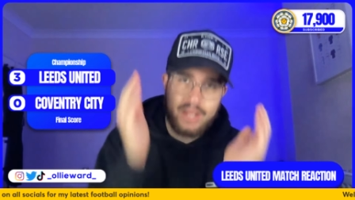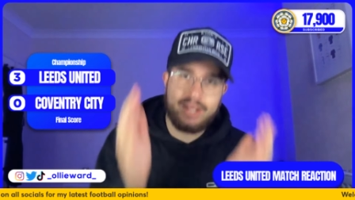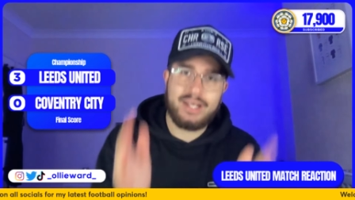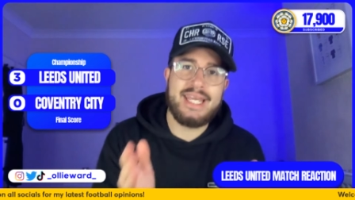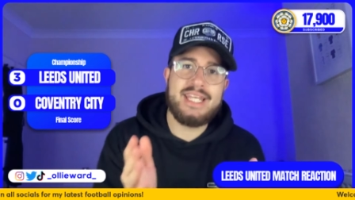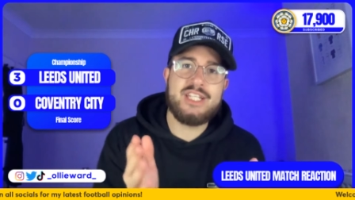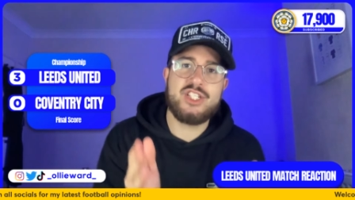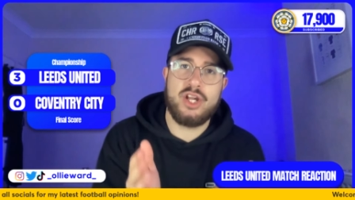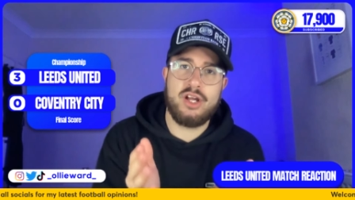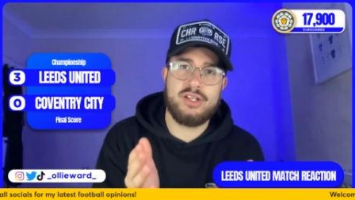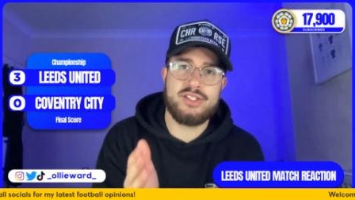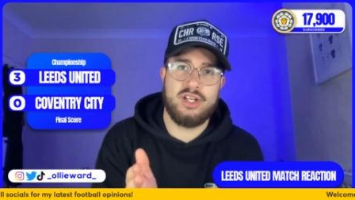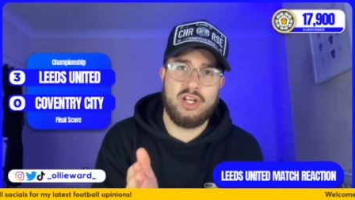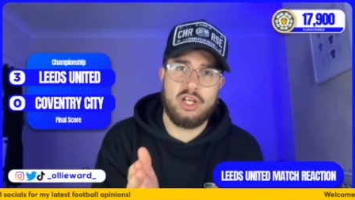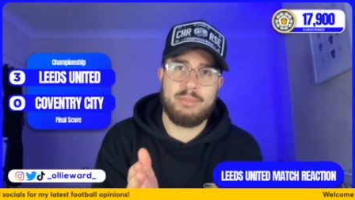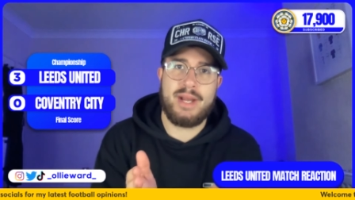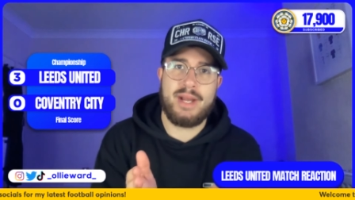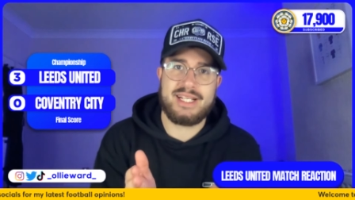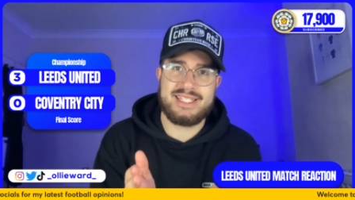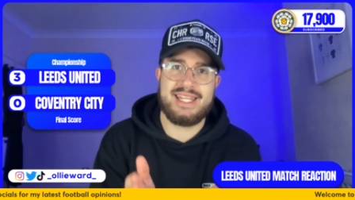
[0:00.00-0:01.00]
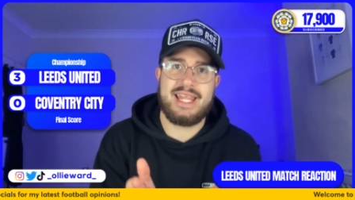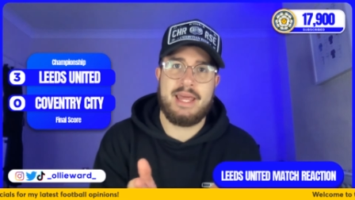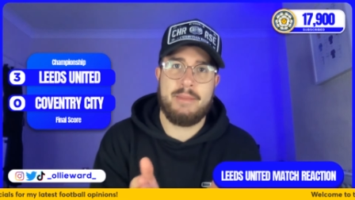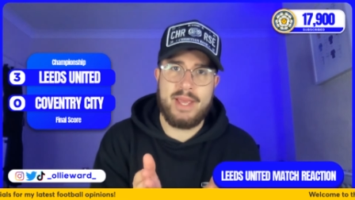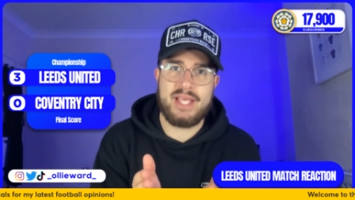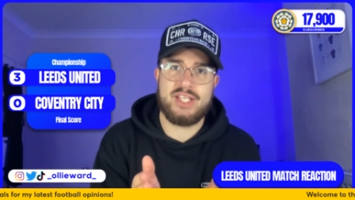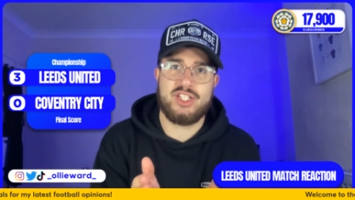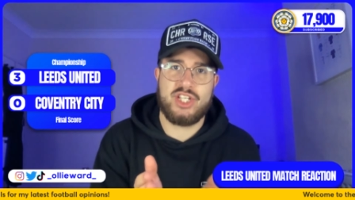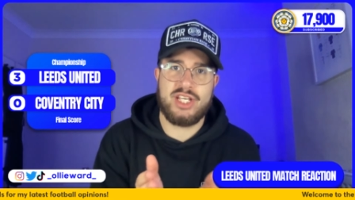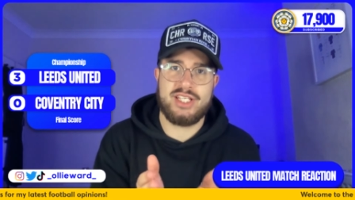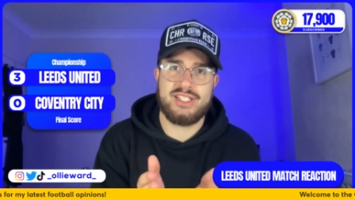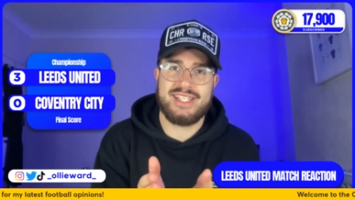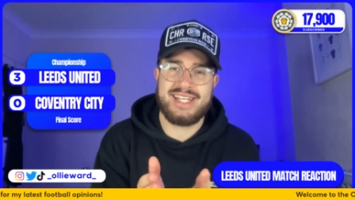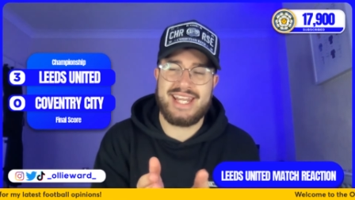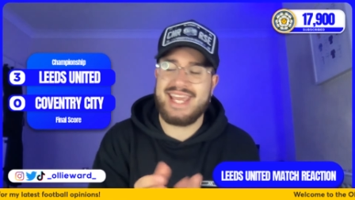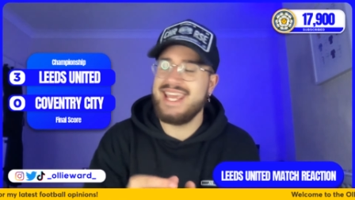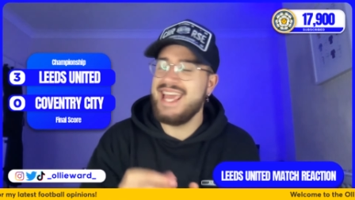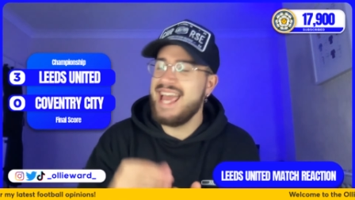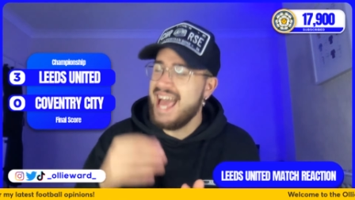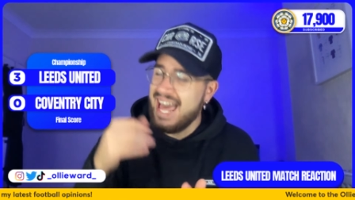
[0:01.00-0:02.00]
Leeds United looked back to their best
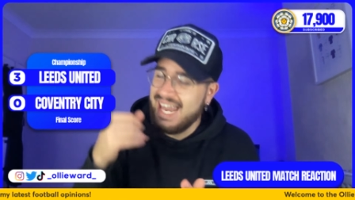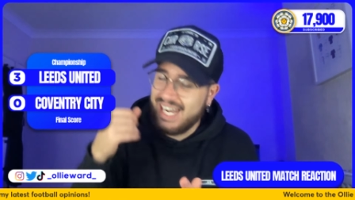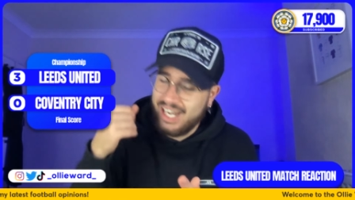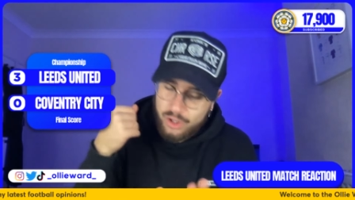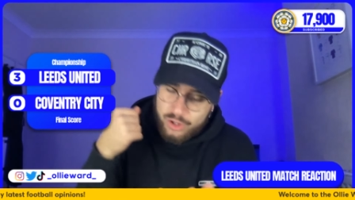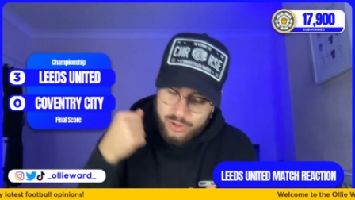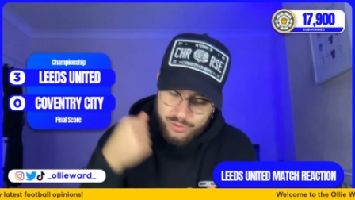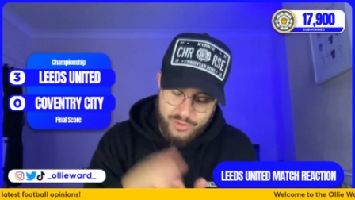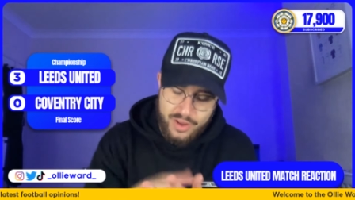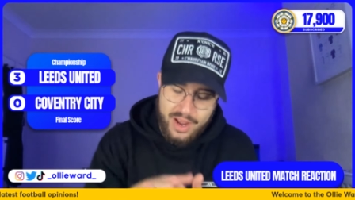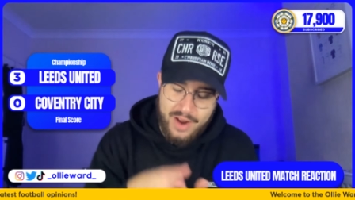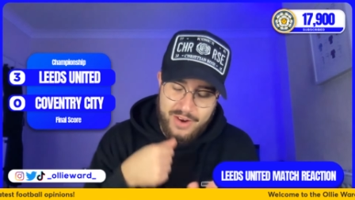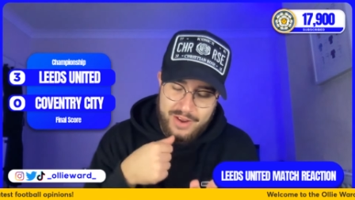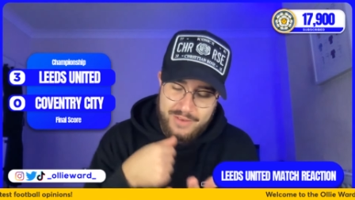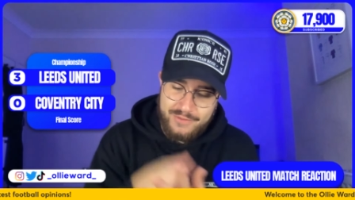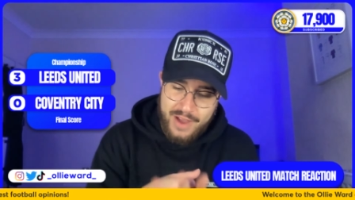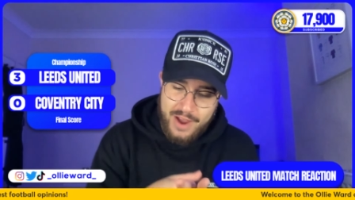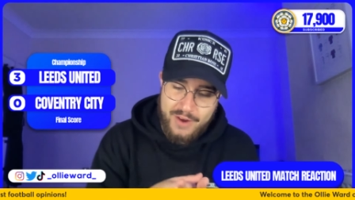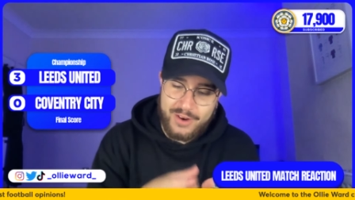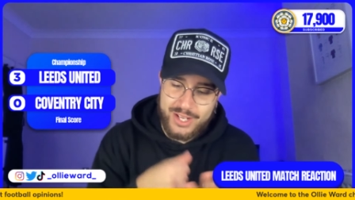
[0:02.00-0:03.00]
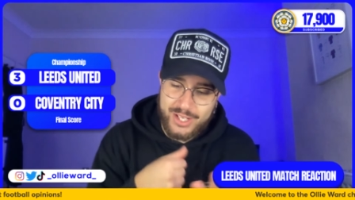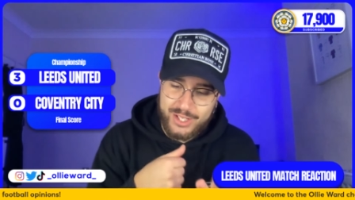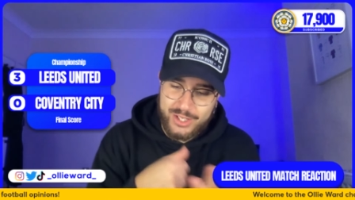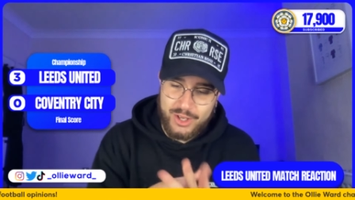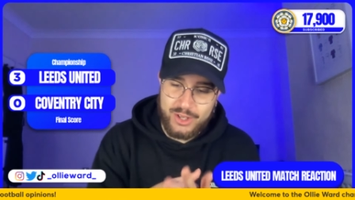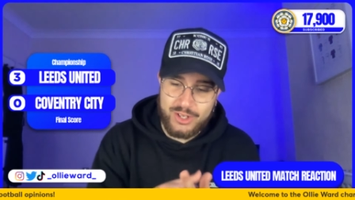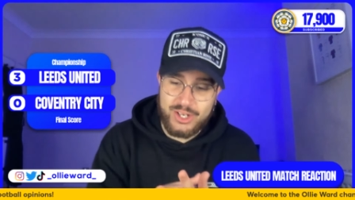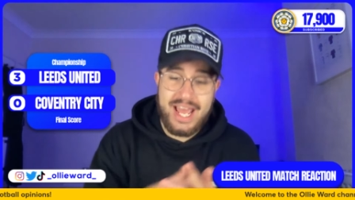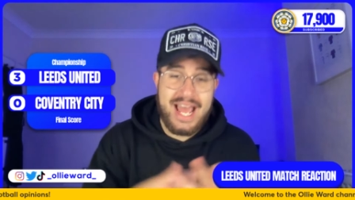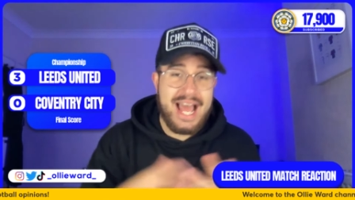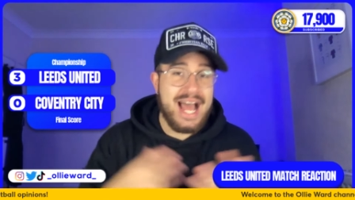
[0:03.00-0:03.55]
yesterday and looked very, very good.